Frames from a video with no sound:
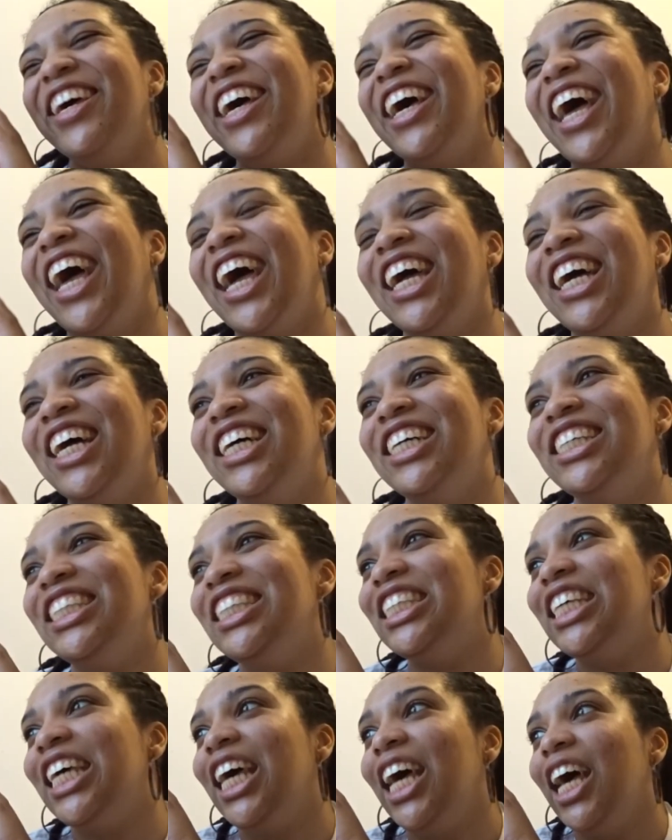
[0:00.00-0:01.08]

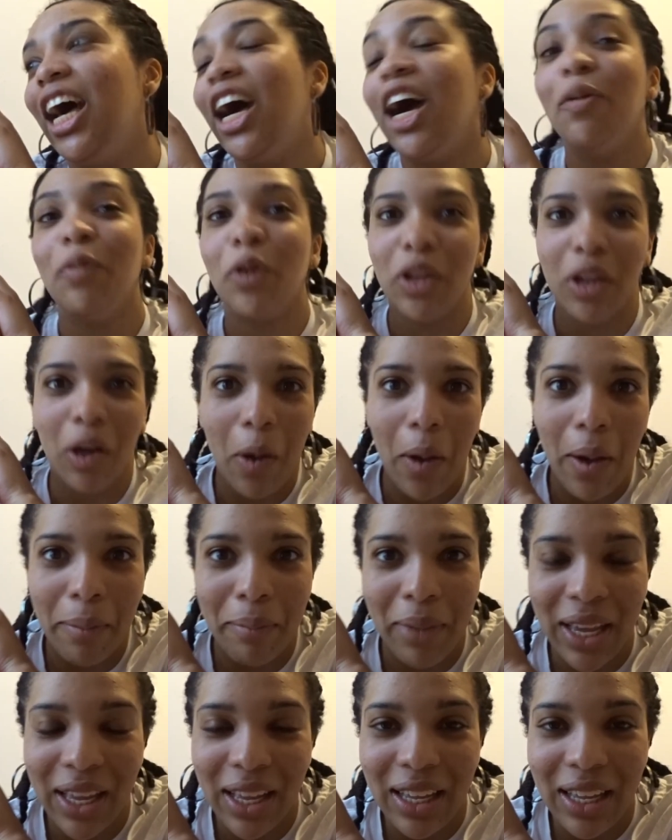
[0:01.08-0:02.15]
and I'm gonna go and make a